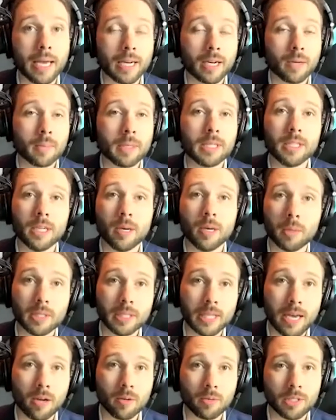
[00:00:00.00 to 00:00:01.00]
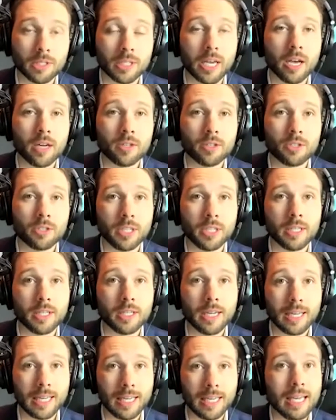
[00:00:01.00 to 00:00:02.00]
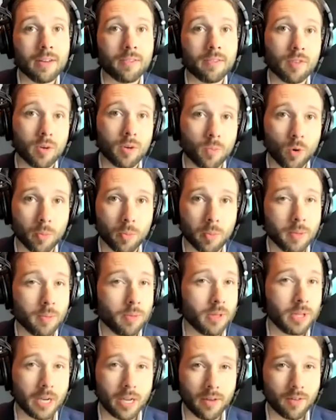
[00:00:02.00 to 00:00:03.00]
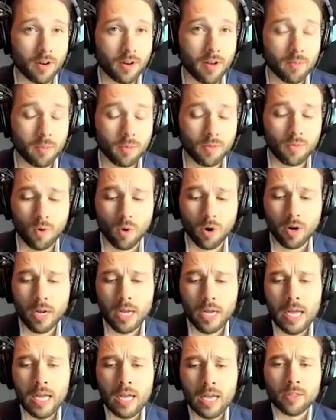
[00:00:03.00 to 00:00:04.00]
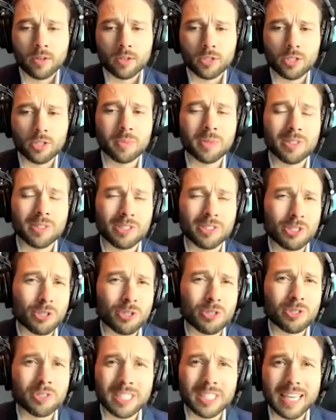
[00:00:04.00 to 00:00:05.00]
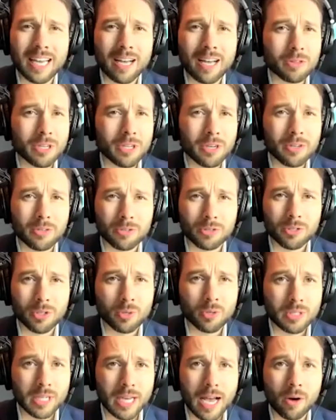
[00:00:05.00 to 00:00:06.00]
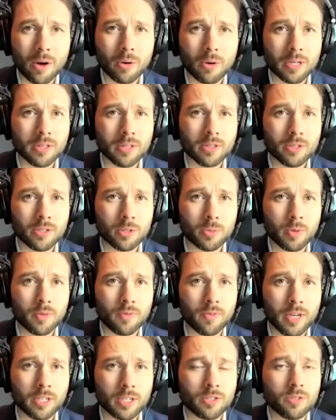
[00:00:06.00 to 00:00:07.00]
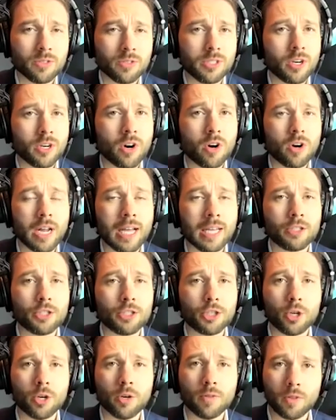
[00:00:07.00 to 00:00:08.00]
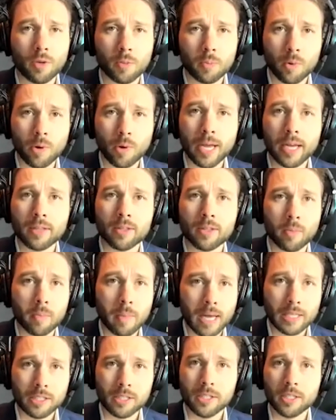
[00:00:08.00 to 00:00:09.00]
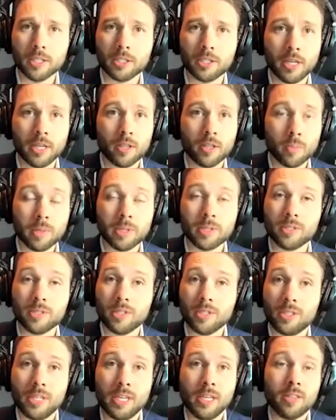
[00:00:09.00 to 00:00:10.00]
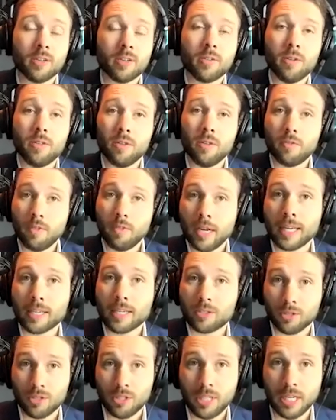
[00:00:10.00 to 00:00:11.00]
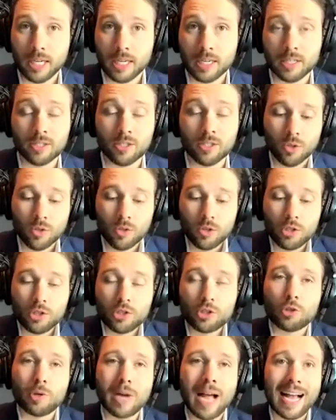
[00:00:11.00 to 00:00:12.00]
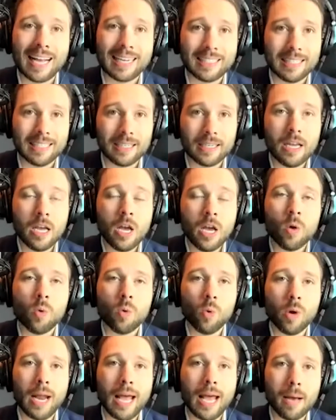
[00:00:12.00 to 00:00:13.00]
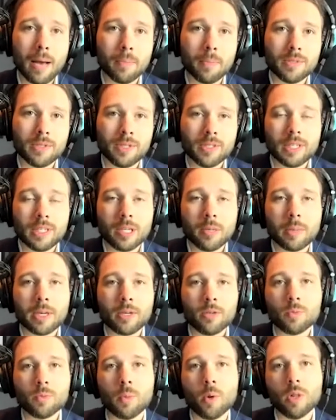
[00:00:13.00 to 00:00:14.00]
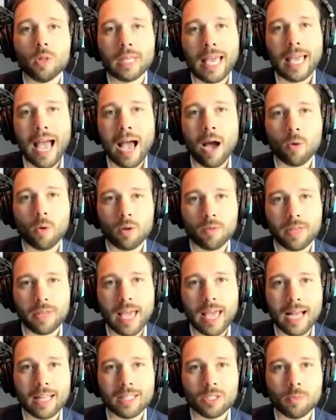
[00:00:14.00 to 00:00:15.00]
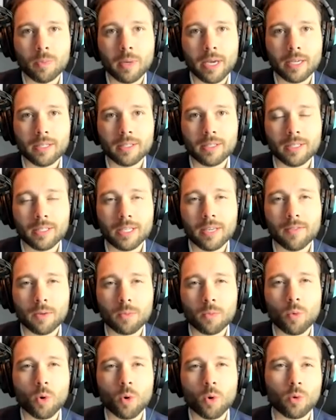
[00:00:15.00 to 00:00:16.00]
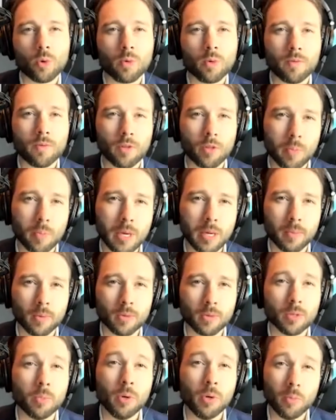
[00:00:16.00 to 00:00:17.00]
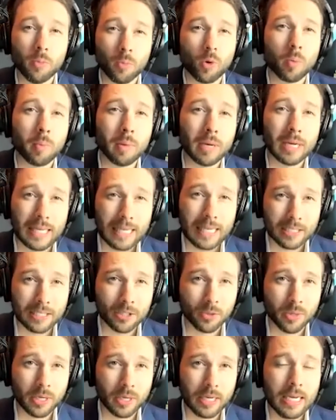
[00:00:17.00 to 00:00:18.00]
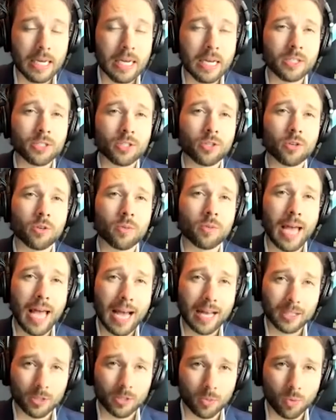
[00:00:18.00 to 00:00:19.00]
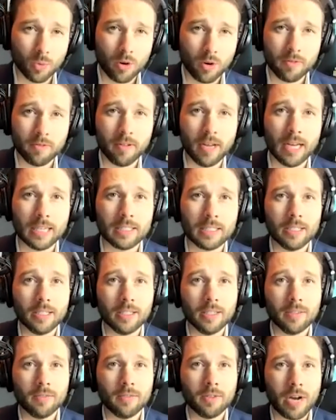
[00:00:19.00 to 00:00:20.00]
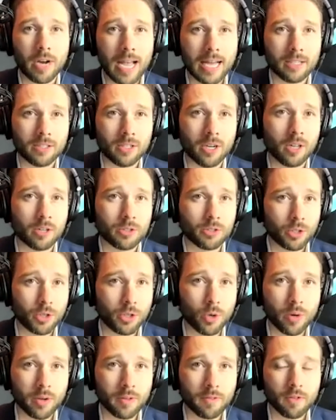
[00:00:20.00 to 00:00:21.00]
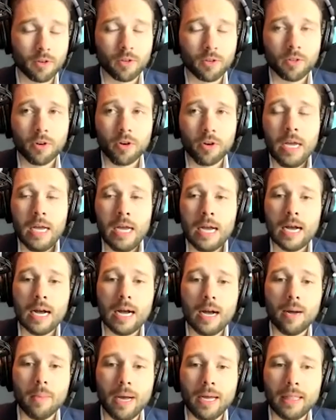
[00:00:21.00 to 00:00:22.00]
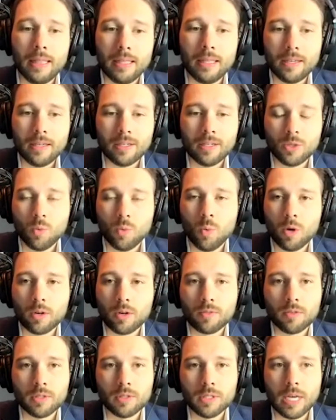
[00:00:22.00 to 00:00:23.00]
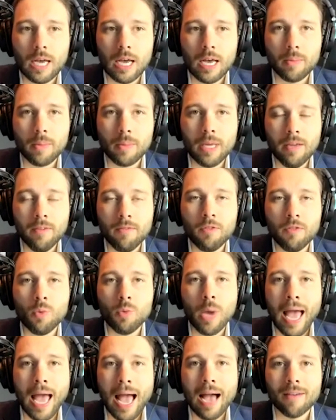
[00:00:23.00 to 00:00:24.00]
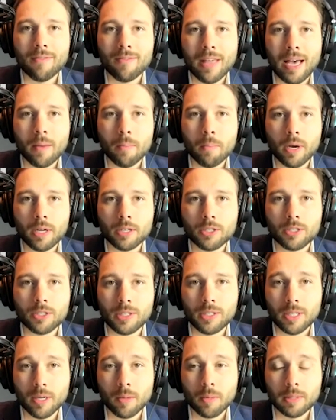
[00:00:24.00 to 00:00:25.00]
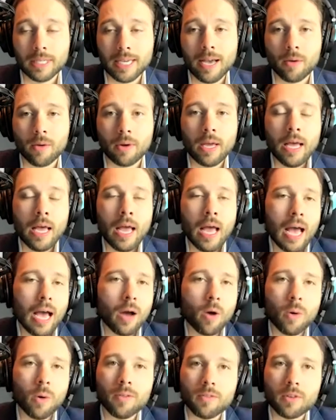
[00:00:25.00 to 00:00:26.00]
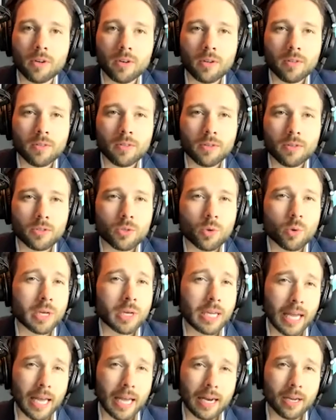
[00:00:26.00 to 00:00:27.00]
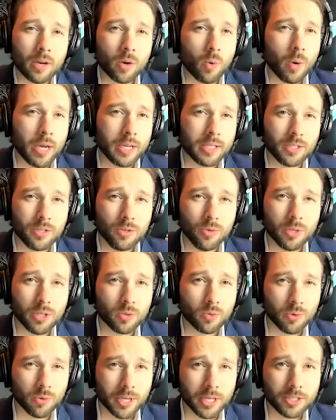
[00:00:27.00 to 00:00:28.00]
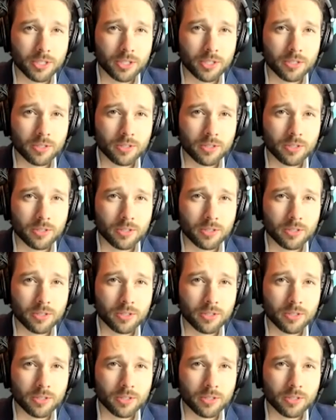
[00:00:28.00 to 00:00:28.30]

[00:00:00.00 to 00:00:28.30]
I'm going to double down because I understand that I can get in front of more people than I ever have before. There's some uncertainty out there. There's no doubt. And there's professionals that aren't as sure of their brand, their message, and their business and their financial standing. So they're contracting. Well, what happens is anybody who's pulling out of the ad space is giving more room for the people to put more money into it. So their ads are more effective. Their ad dollars are going further. I think that it's a wonderful time if you have that budget to double down. However, there's organic ways that you can reach.